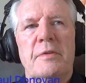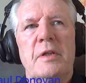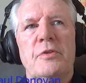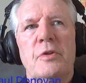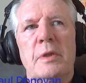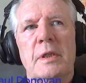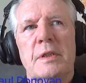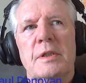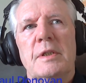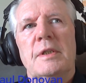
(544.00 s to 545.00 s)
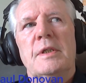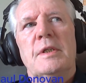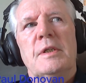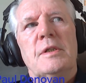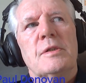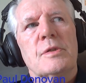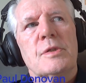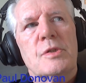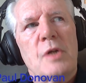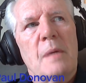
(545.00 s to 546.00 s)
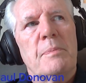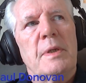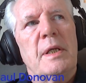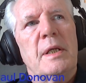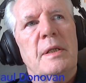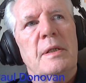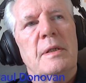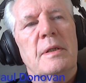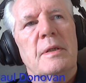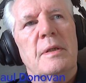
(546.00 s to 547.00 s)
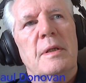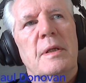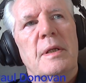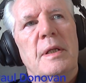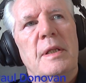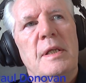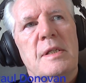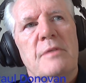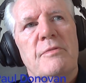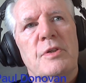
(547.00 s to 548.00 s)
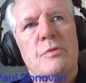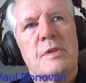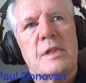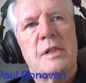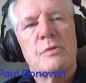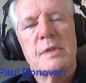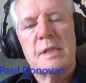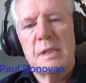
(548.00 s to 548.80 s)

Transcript: They're doing it to strap in these individuals into a